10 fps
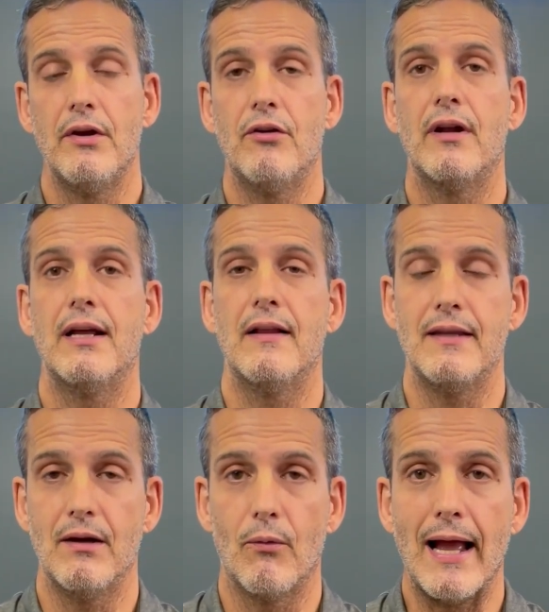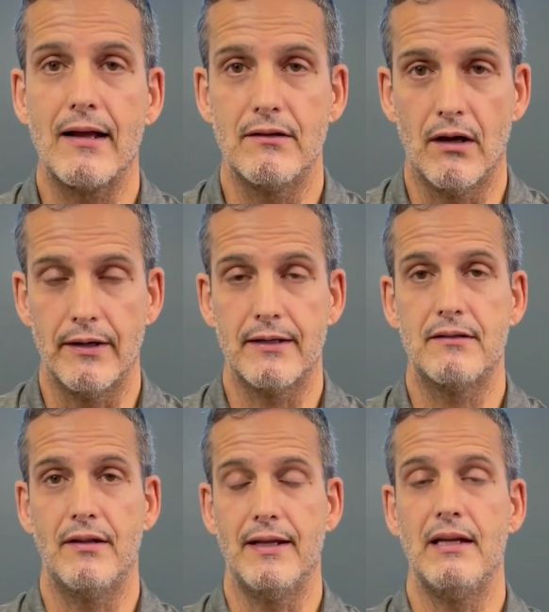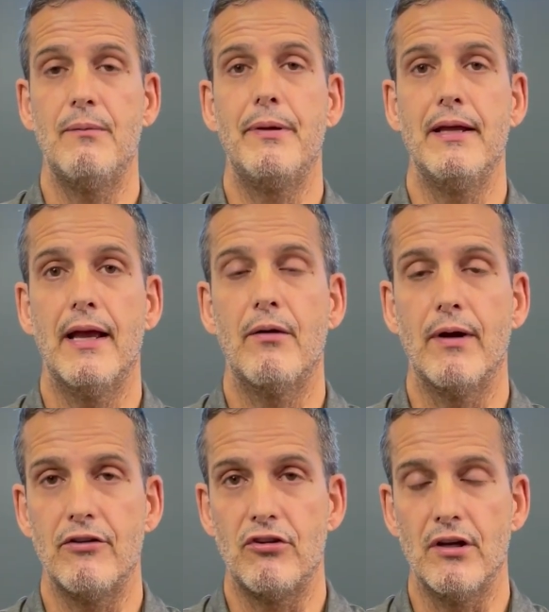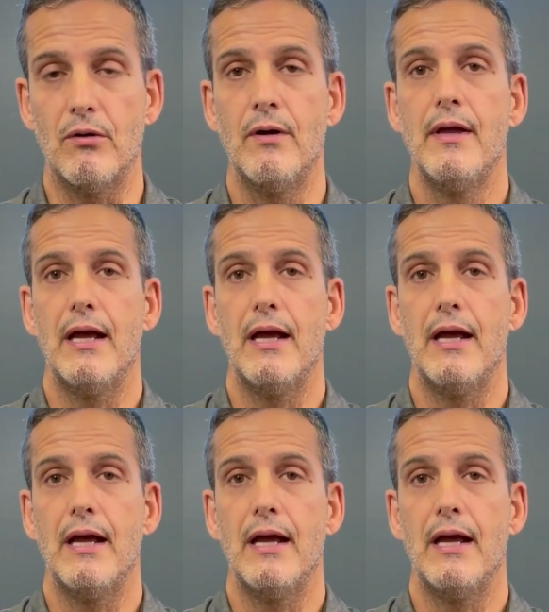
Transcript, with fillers: You're going to get the arachidonic to the EPA ratio,